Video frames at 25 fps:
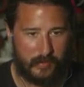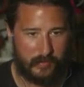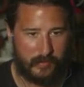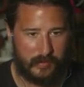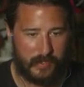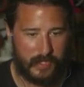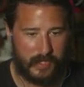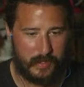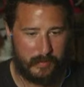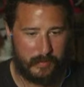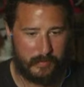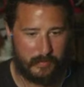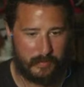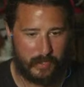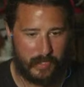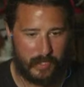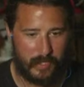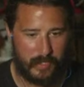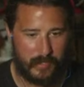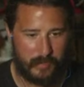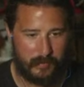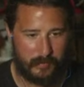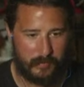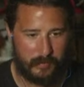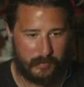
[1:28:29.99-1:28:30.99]
See, we
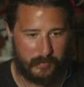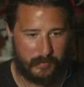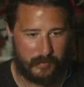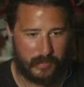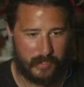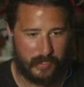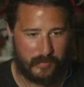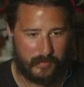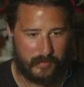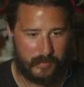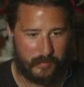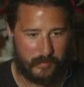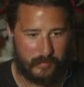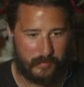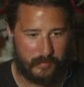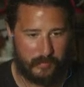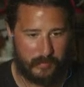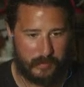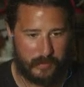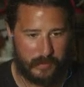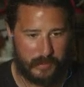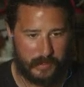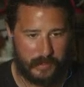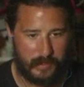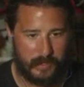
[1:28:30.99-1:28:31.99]
forgot we forgot some.
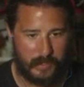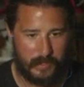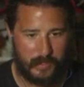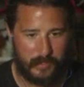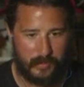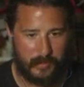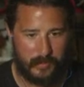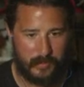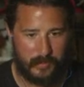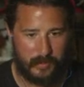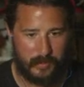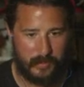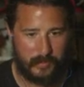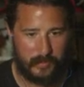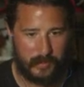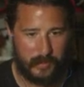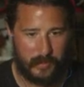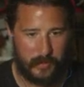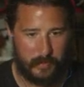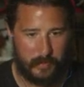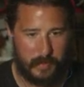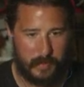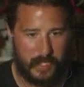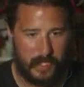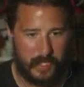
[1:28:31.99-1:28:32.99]
So let's
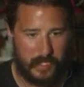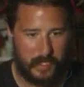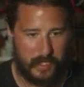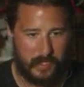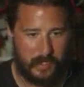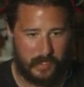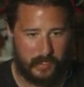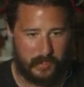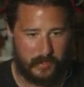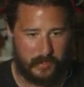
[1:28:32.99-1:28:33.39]
go Ben.